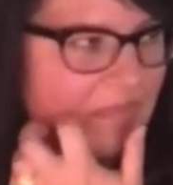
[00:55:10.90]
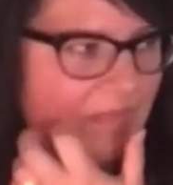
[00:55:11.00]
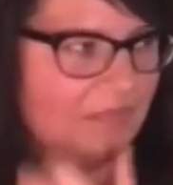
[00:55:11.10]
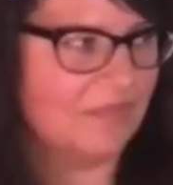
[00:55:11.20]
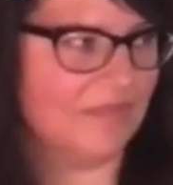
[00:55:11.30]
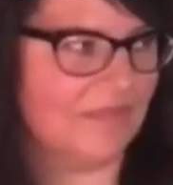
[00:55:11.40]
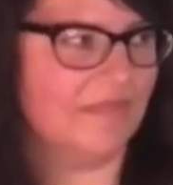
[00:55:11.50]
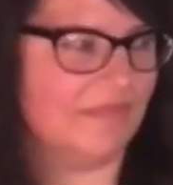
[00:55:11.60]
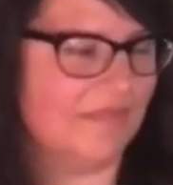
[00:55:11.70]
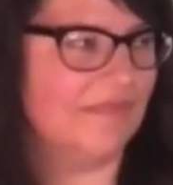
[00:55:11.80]

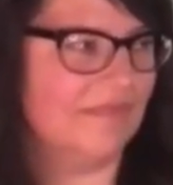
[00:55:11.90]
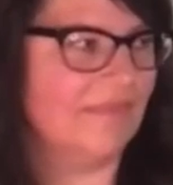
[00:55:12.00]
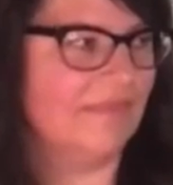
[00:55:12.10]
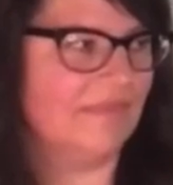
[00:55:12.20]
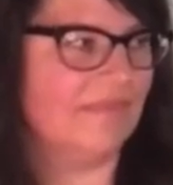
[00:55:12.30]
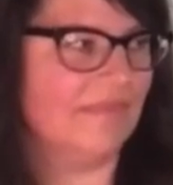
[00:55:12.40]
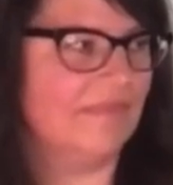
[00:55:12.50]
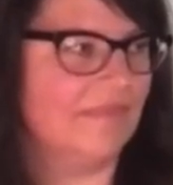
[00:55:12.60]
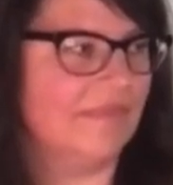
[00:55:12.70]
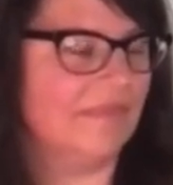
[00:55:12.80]

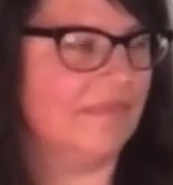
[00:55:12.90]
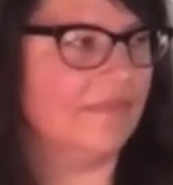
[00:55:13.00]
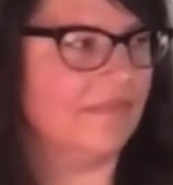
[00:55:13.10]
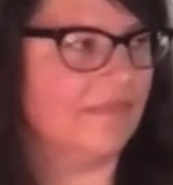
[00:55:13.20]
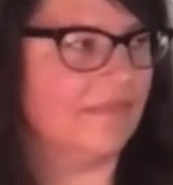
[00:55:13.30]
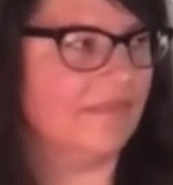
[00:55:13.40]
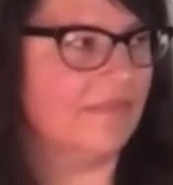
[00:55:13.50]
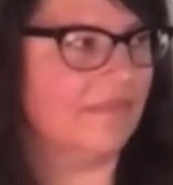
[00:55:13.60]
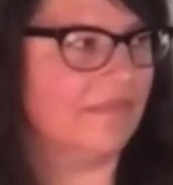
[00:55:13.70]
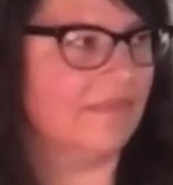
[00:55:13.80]

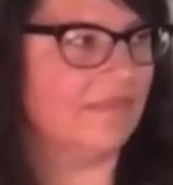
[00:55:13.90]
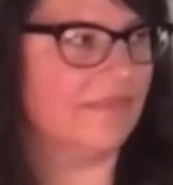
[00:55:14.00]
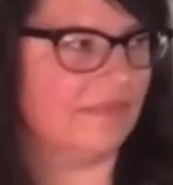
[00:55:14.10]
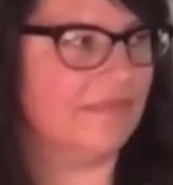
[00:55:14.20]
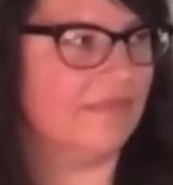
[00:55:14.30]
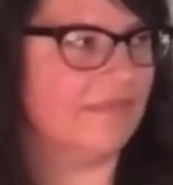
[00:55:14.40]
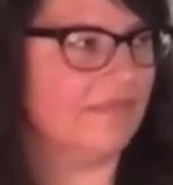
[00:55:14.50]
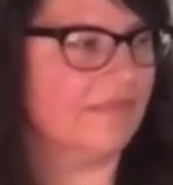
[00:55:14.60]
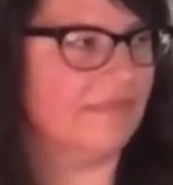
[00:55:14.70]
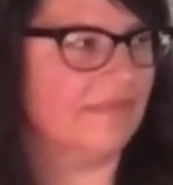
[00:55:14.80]

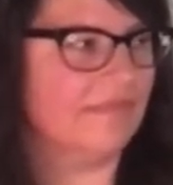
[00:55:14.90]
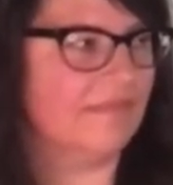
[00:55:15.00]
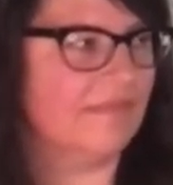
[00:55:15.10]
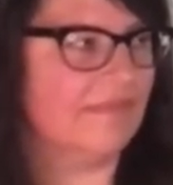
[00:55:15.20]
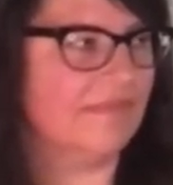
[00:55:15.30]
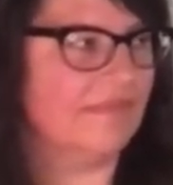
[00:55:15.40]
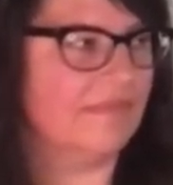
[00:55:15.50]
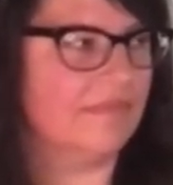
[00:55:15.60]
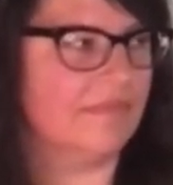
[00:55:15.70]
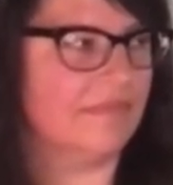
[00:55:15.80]

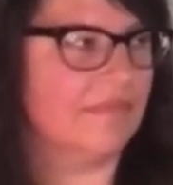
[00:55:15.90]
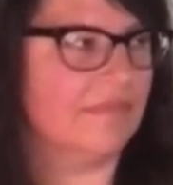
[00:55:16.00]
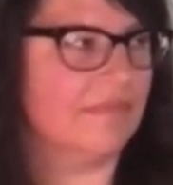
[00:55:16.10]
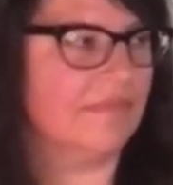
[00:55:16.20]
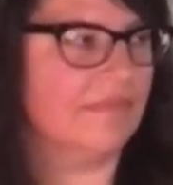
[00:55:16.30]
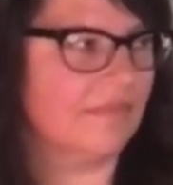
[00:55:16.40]
This person isn't speaking.